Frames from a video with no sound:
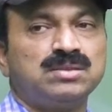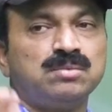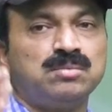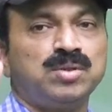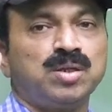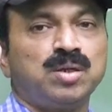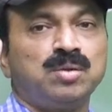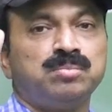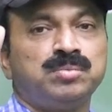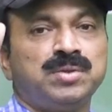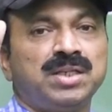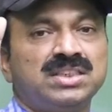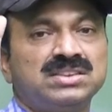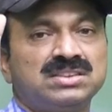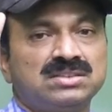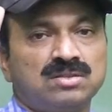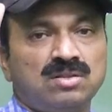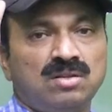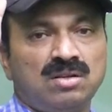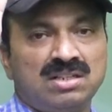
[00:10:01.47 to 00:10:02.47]
Samudragupta
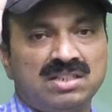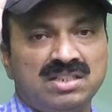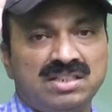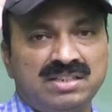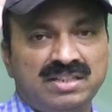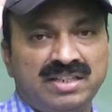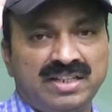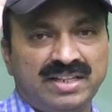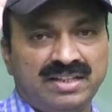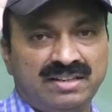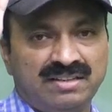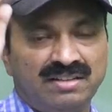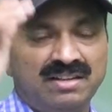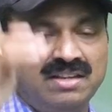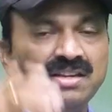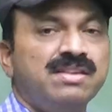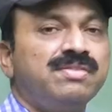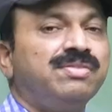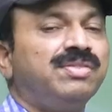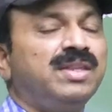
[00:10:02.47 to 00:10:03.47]
is called Indian
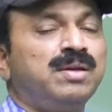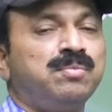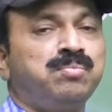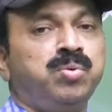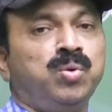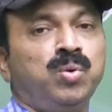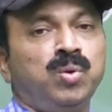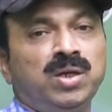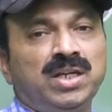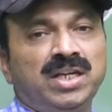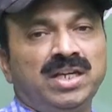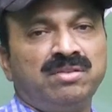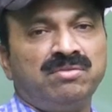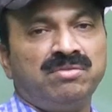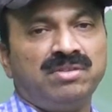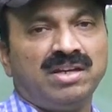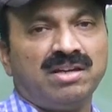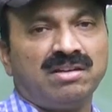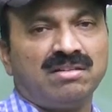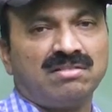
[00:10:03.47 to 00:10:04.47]
Napoleon,
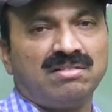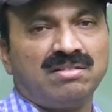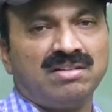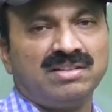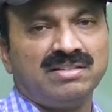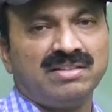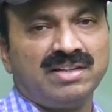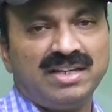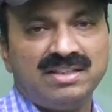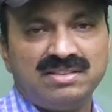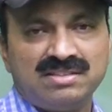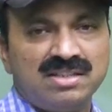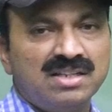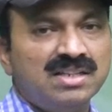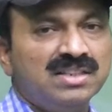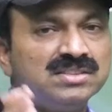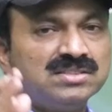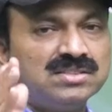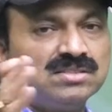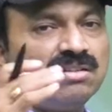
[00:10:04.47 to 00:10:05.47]
we are calling, right?
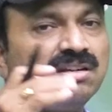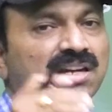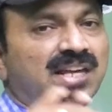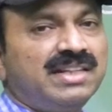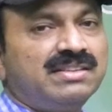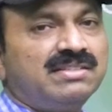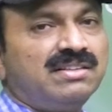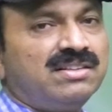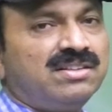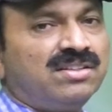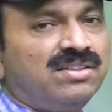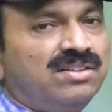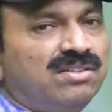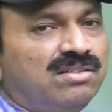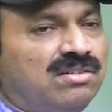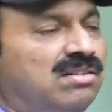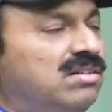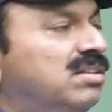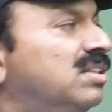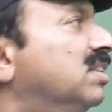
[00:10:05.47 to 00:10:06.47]
So like that
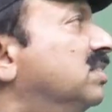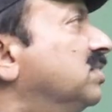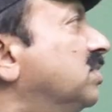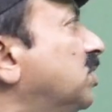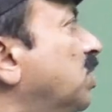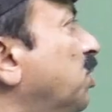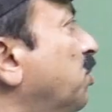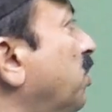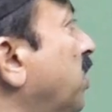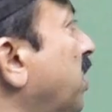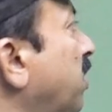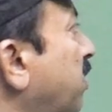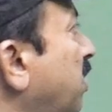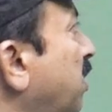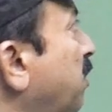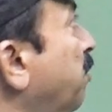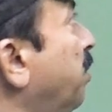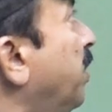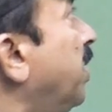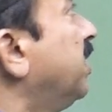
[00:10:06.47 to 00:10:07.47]
here, so one of
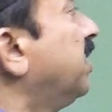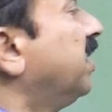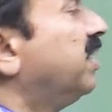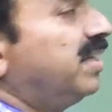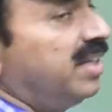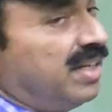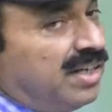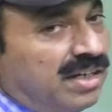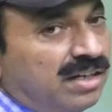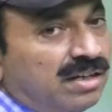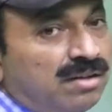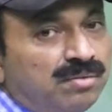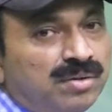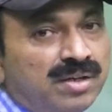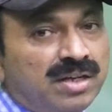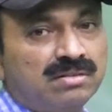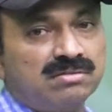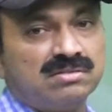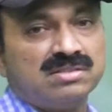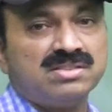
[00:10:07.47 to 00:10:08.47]
the important area we
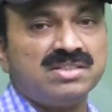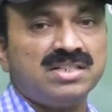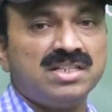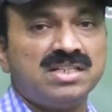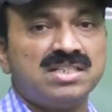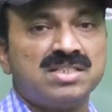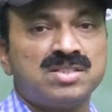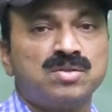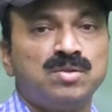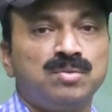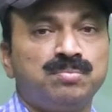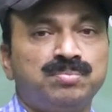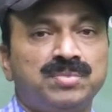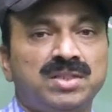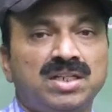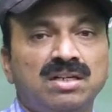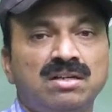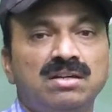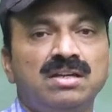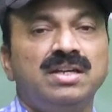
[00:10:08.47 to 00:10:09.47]
have to see is
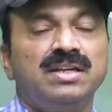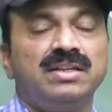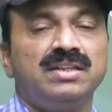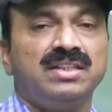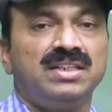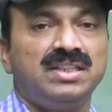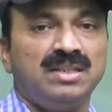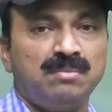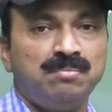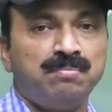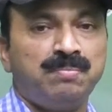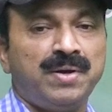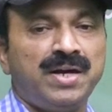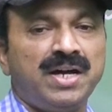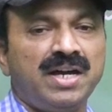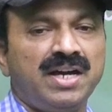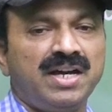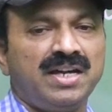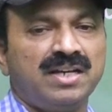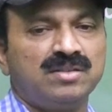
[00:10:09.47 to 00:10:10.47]
Gupta
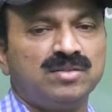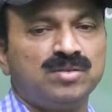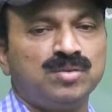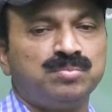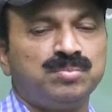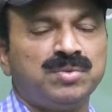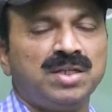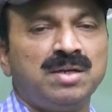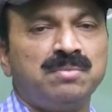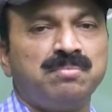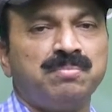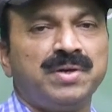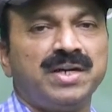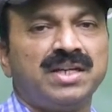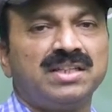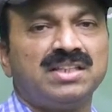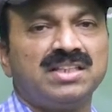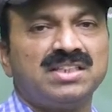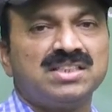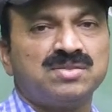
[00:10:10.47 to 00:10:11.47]
Empire. Gupta
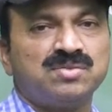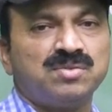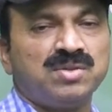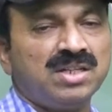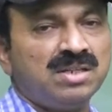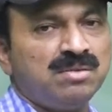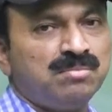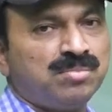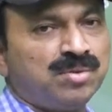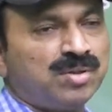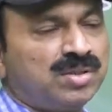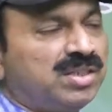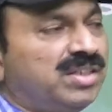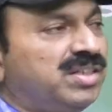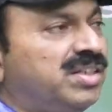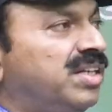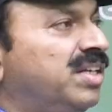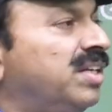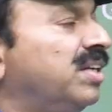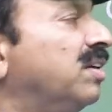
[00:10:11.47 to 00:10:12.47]
Empire, that is one
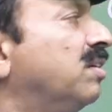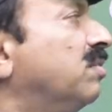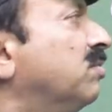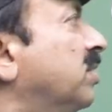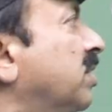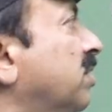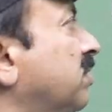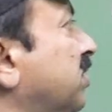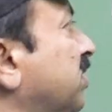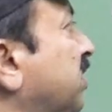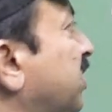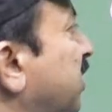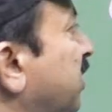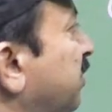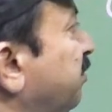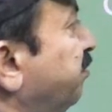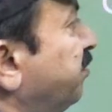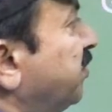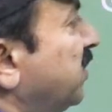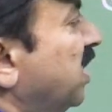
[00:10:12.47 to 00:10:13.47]
important area we have to see.